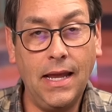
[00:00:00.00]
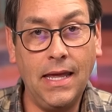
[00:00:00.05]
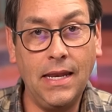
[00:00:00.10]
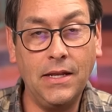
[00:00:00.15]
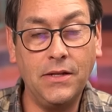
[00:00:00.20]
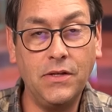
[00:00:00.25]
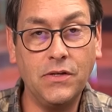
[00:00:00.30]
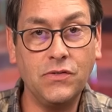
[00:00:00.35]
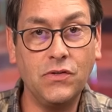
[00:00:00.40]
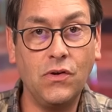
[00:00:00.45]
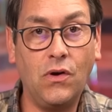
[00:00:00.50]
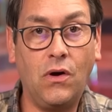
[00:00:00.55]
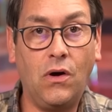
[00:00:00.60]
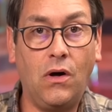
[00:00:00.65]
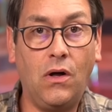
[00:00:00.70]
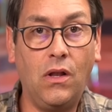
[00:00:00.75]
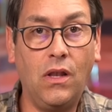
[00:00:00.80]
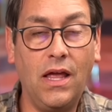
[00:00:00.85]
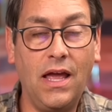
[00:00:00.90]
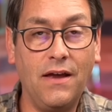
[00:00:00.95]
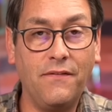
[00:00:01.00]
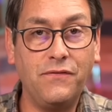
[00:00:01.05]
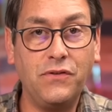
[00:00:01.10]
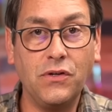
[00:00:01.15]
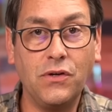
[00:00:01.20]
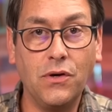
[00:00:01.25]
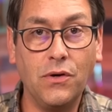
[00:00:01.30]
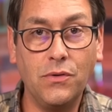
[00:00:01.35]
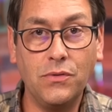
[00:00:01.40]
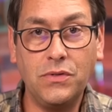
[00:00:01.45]
and it doesn't all have to
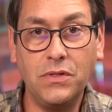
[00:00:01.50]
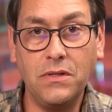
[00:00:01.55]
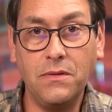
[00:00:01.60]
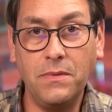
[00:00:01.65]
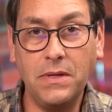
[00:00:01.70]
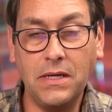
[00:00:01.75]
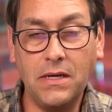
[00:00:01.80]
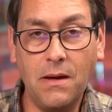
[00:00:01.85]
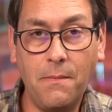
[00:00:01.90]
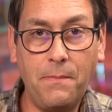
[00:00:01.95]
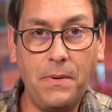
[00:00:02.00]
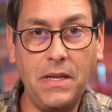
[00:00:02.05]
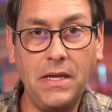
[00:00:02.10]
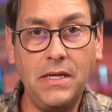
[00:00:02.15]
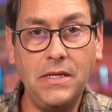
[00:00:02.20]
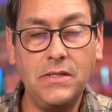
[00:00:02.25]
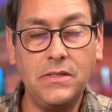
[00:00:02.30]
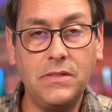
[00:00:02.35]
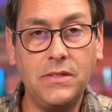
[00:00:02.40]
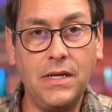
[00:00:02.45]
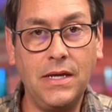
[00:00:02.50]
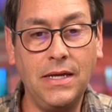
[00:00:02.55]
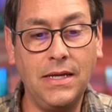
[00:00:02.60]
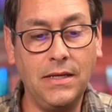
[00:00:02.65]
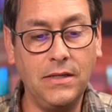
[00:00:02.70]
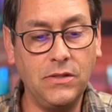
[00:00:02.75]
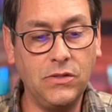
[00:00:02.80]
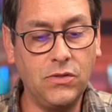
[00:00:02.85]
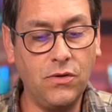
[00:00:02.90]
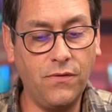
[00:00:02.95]
go to the big companies
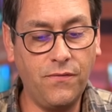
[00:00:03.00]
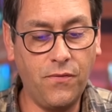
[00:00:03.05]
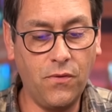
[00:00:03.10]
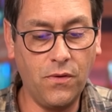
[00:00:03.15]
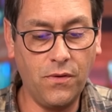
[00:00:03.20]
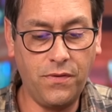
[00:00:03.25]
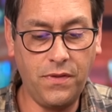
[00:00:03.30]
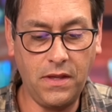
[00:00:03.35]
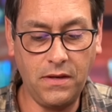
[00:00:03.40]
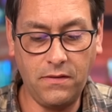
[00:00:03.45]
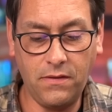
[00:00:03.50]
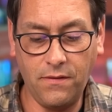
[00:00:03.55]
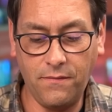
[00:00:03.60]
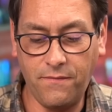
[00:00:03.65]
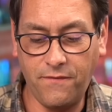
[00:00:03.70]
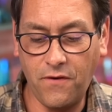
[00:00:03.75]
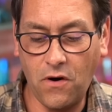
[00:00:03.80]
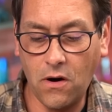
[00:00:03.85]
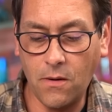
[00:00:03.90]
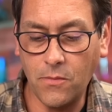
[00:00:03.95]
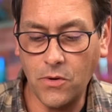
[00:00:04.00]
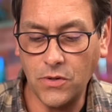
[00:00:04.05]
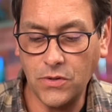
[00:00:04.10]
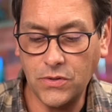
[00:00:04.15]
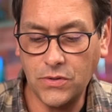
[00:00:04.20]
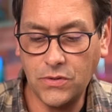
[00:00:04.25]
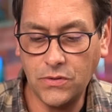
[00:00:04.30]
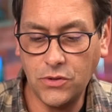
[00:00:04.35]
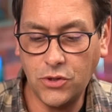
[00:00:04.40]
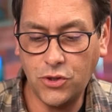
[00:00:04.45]
and so forth, that the
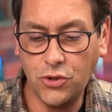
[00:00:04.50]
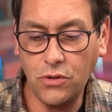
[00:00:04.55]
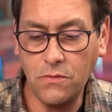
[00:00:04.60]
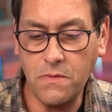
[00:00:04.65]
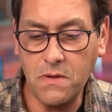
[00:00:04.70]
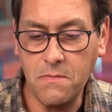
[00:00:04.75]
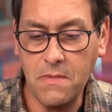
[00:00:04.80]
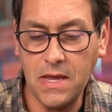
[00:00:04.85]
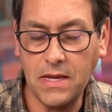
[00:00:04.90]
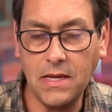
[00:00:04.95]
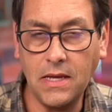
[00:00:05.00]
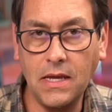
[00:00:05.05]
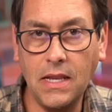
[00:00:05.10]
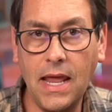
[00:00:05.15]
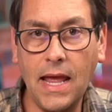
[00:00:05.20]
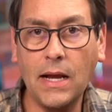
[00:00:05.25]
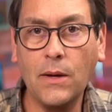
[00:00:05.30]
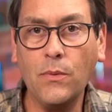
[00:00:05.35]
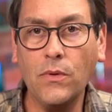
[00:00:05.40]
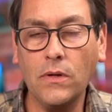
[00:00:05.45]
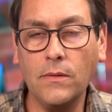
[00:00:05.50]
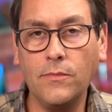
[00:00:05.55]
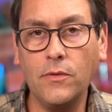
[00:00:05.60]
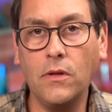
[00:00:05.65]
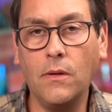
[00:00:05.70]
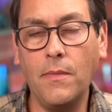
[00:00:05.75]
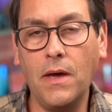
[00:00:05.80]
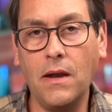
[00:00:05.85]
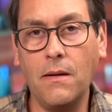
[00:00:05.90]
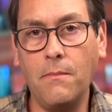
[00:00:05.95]
farmers should be making an
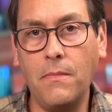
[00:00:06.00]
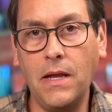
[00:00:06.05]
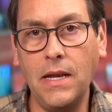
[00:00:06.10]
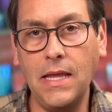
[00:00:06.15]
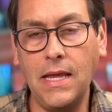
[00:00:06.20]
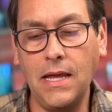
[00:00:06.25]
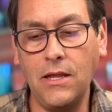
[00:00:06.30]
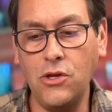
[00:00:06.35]
equitable amount of money.